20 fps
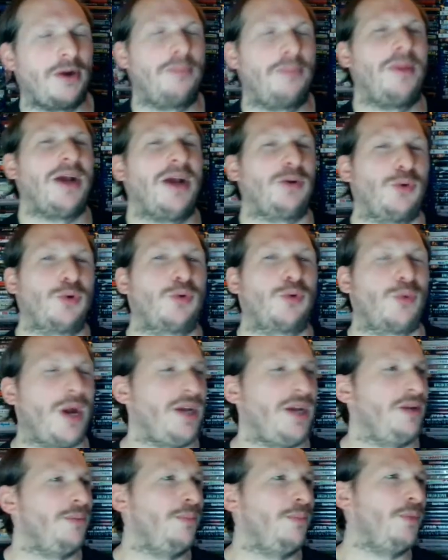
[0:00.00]
Michael
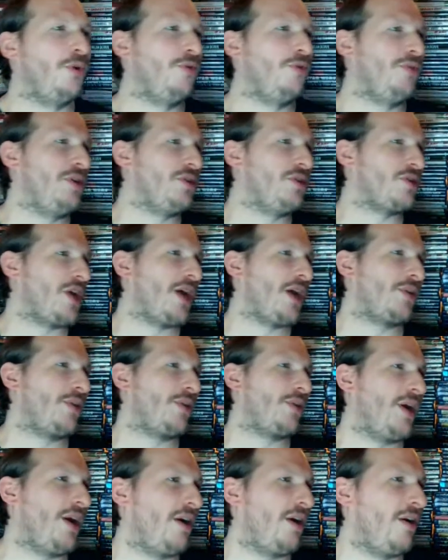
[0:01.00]
Crichton movies out
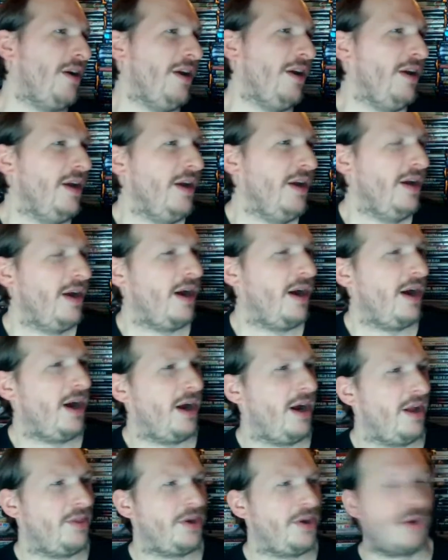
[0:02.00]
there.
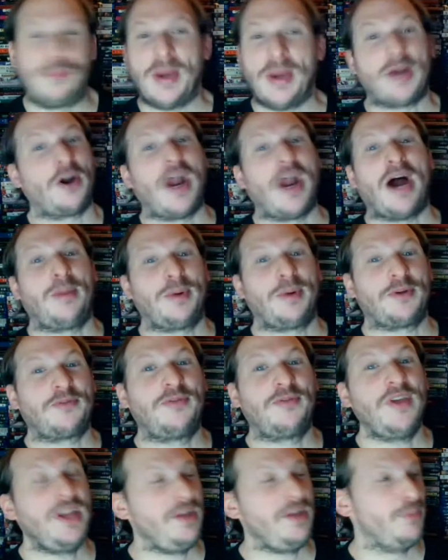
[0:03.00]
There are better Albert
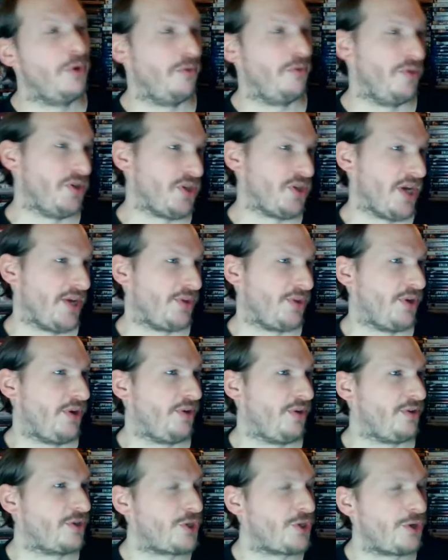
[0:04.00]
Finney movies out there,
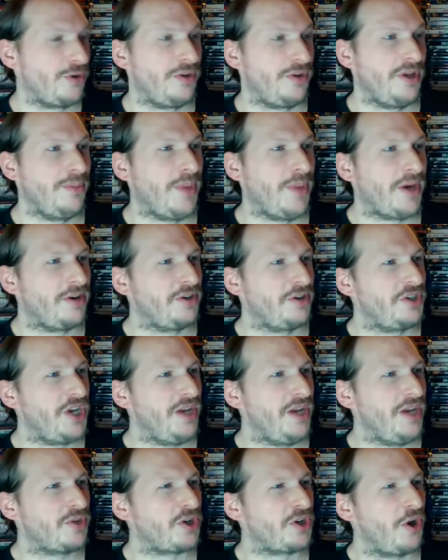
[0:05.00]
and there's certainly better
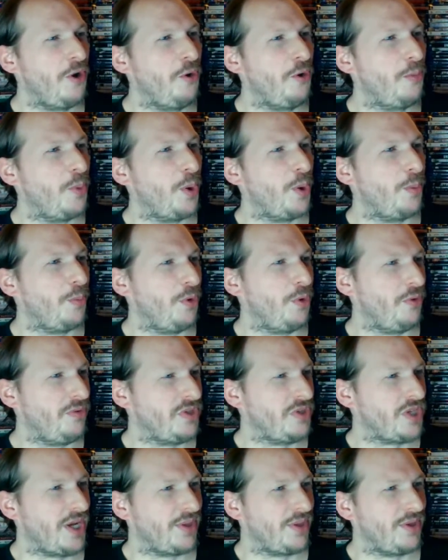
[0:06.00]
James Coburn
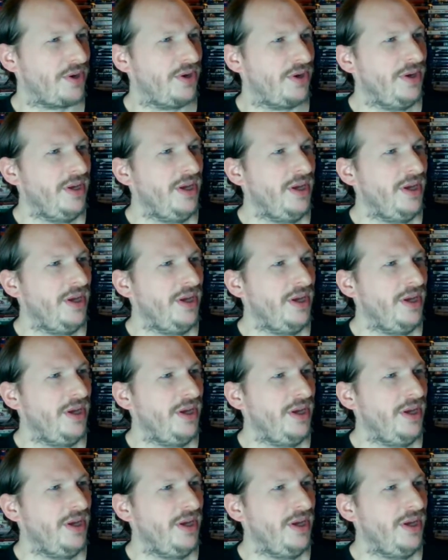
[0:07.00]
movies out there.